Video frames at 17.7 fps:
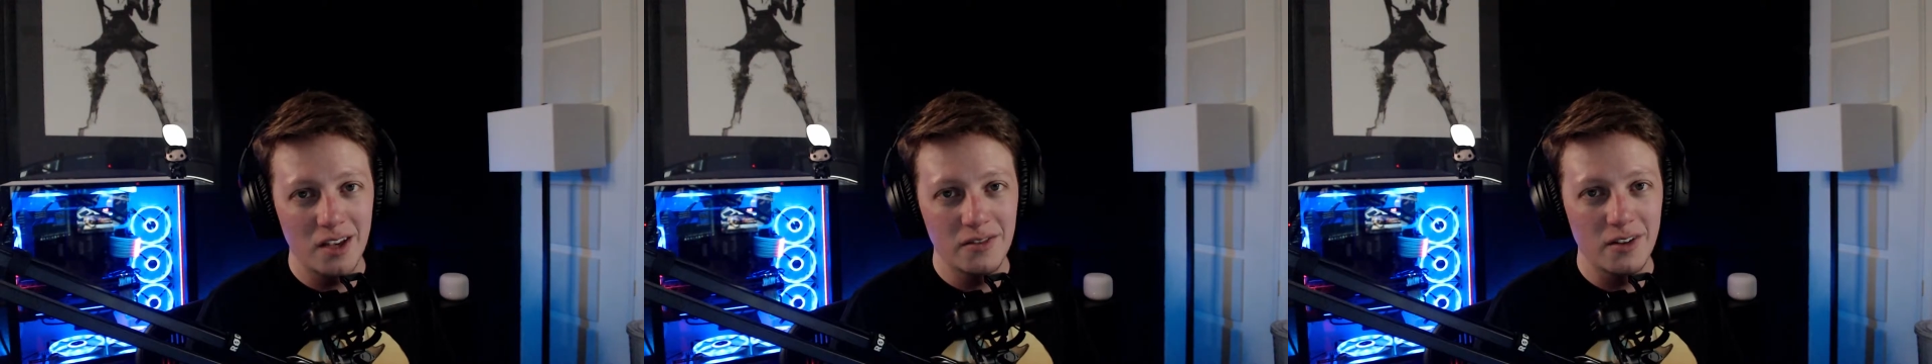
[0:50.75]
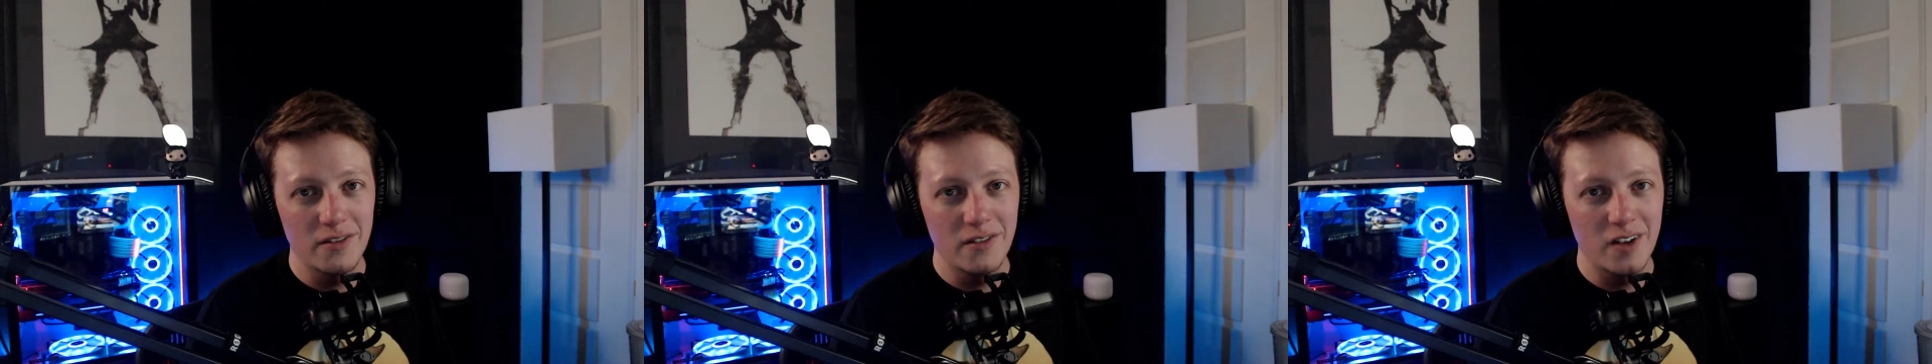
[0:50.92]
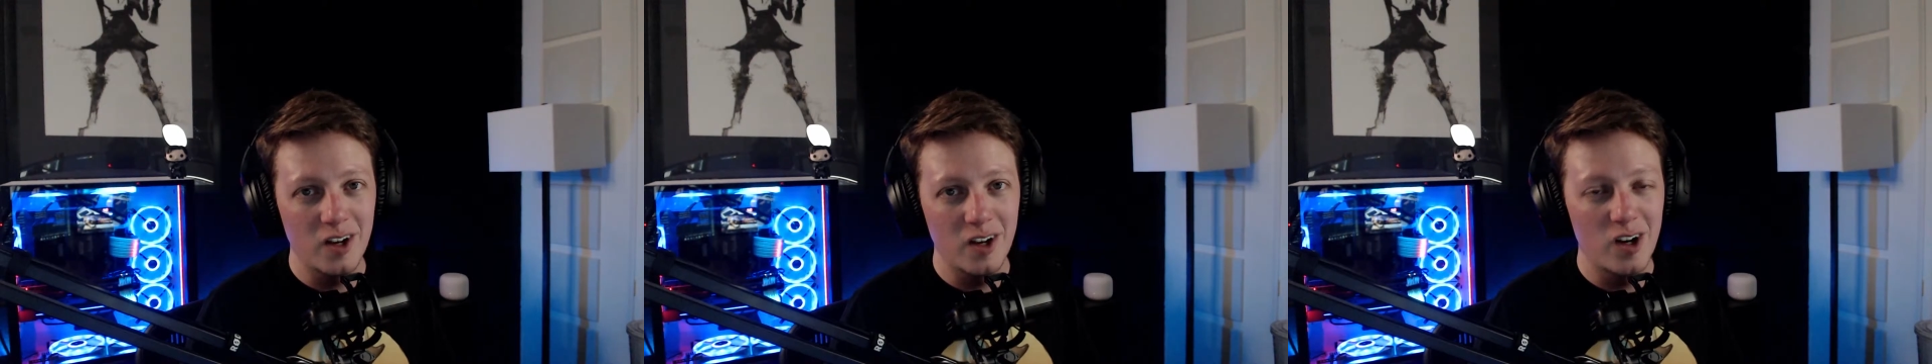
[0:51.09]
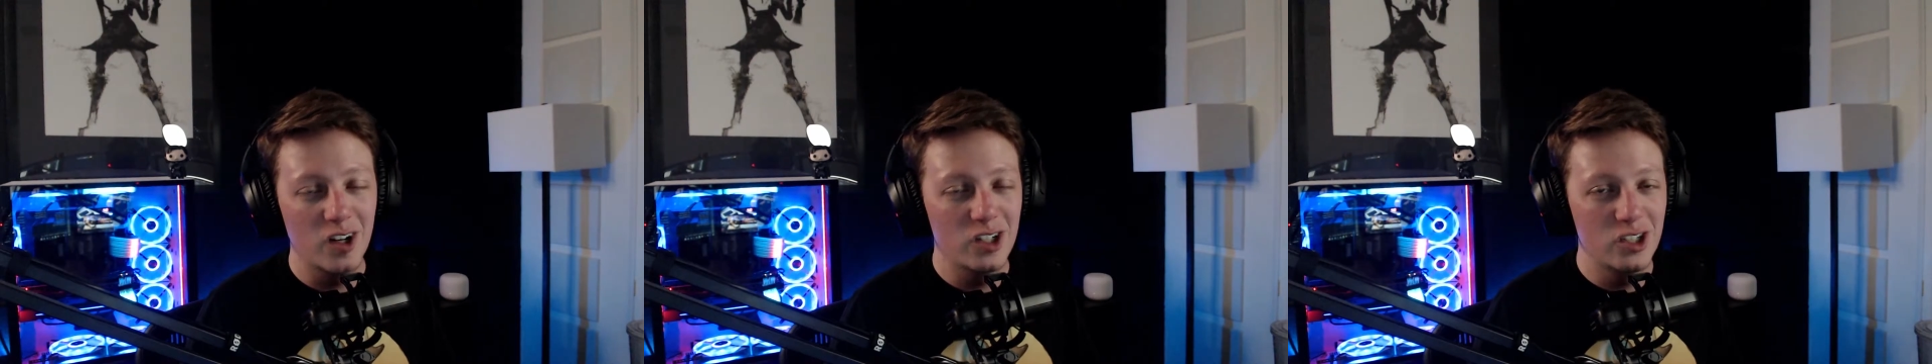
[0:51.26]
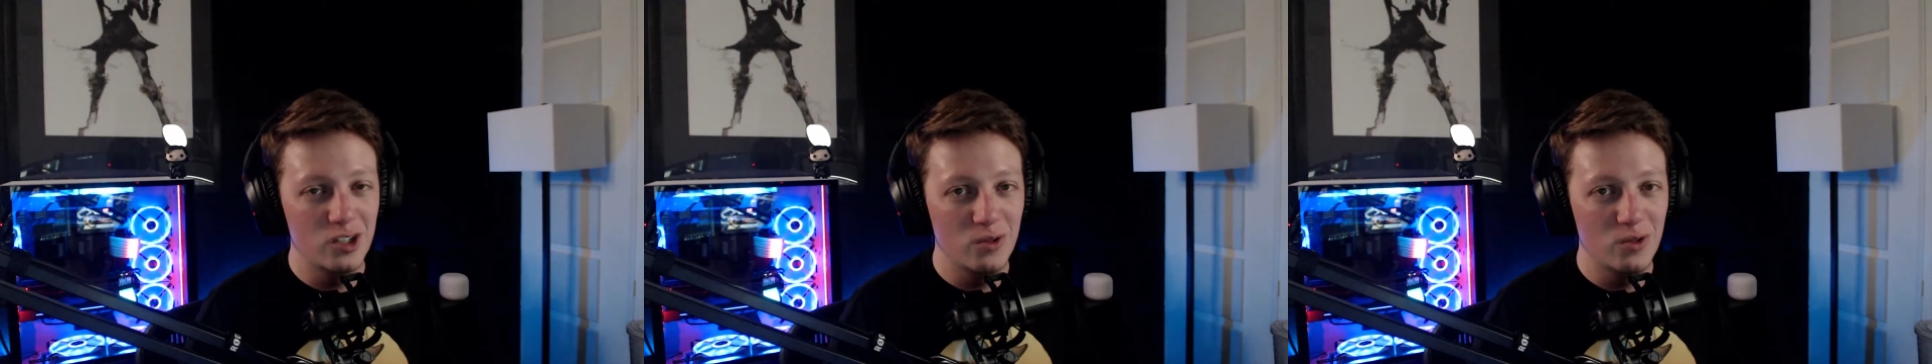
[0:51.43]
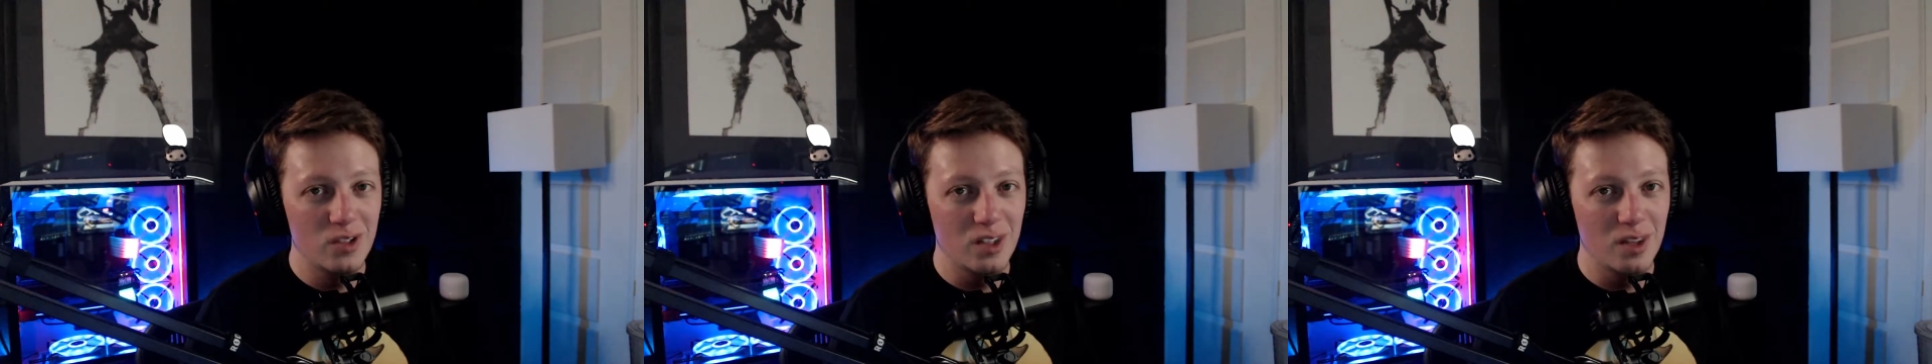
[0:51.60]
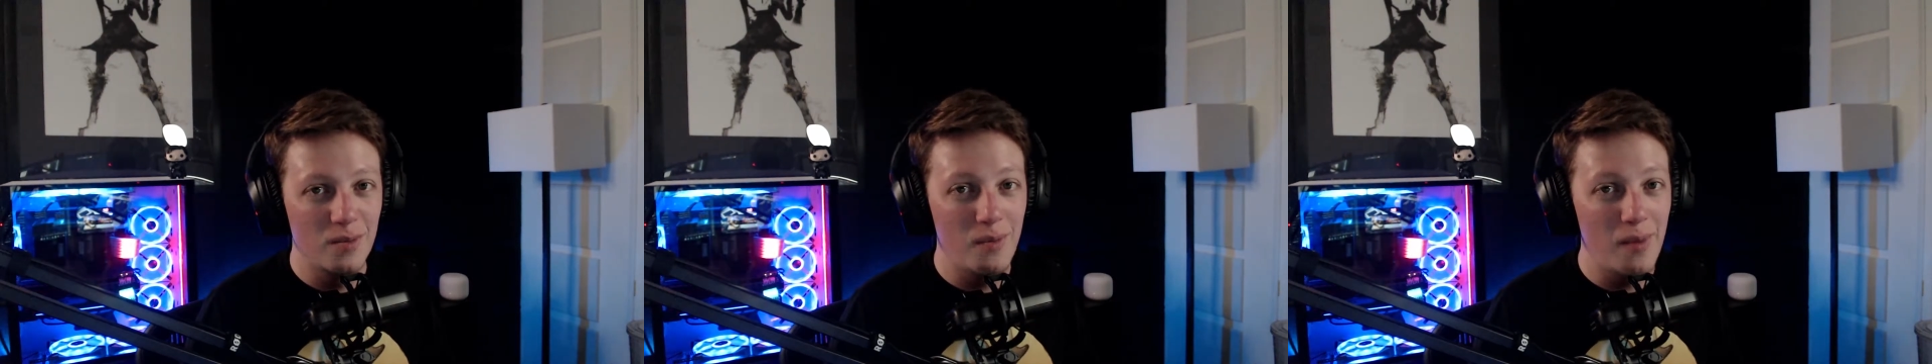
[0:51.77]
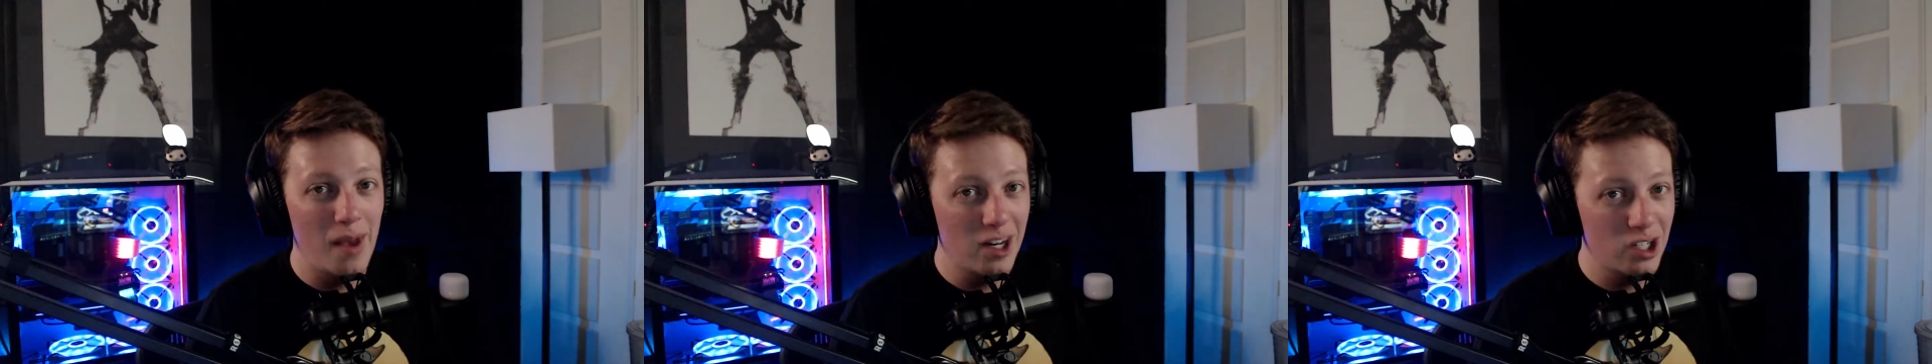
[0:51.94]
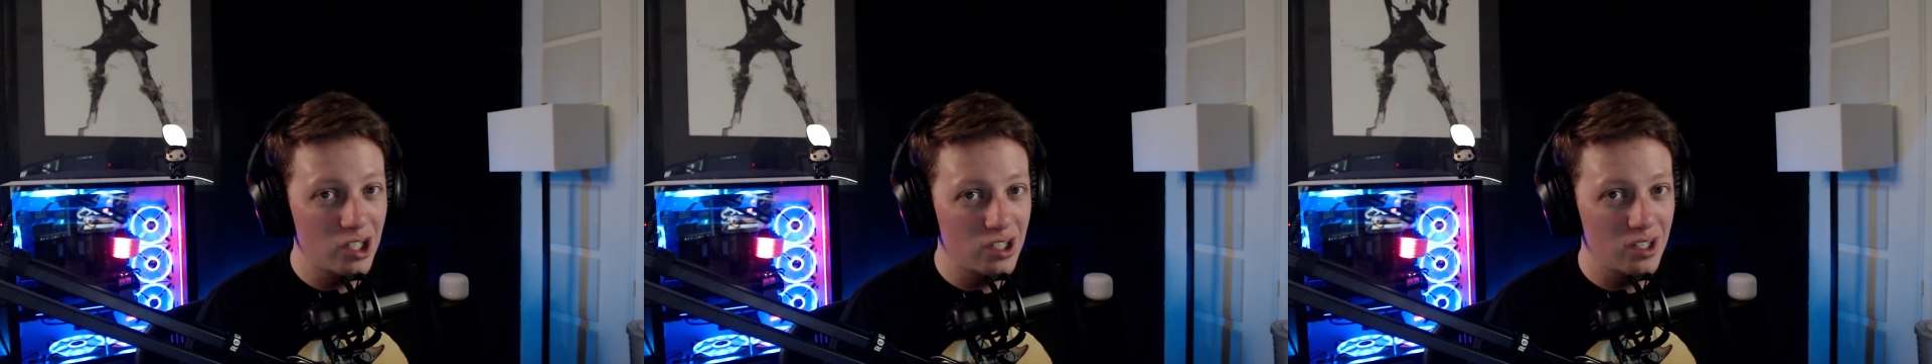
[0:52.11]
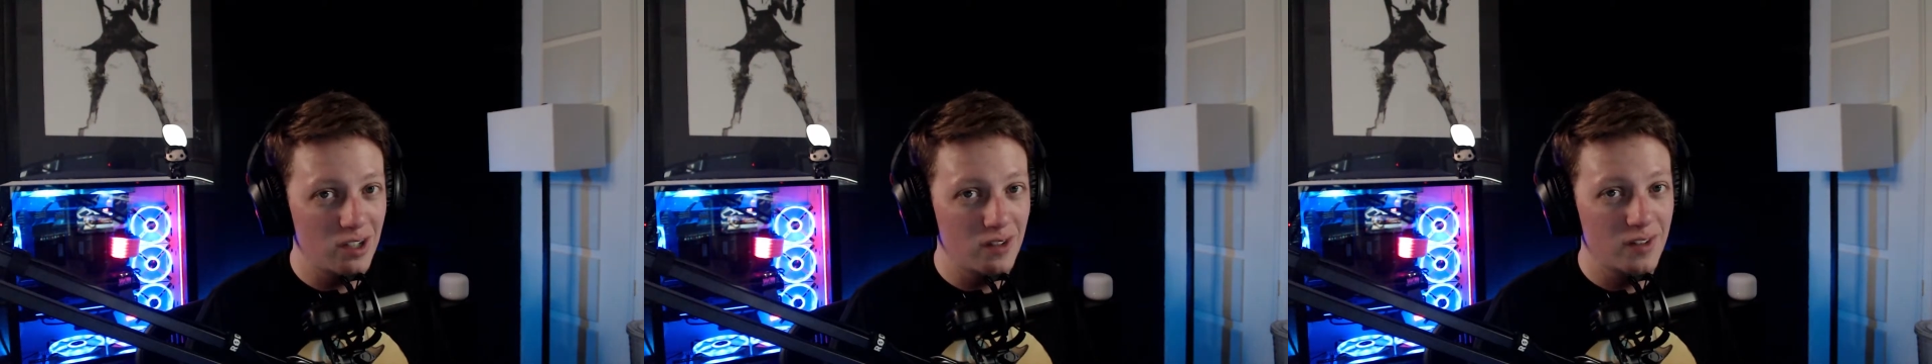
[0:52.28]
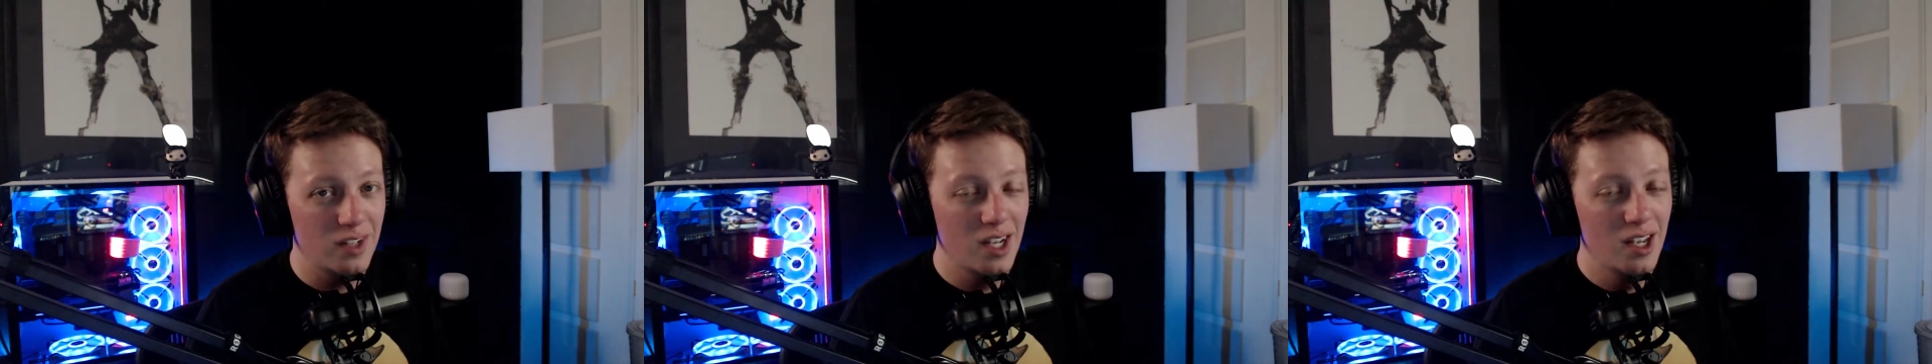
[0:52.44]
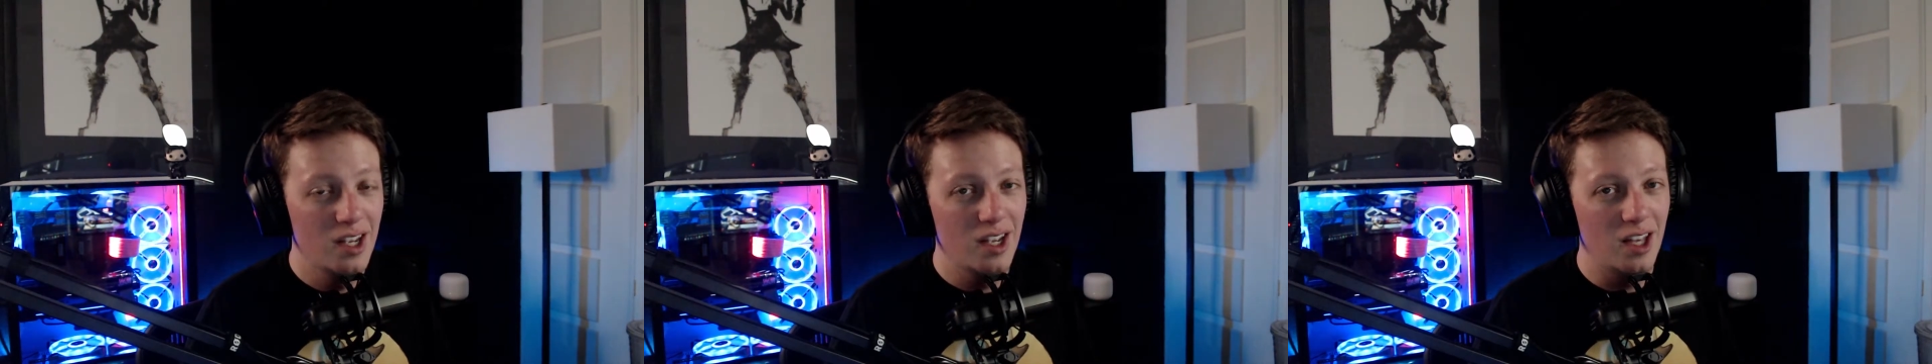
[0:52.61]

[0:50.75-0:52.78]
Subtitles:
FFAR due to the meta shift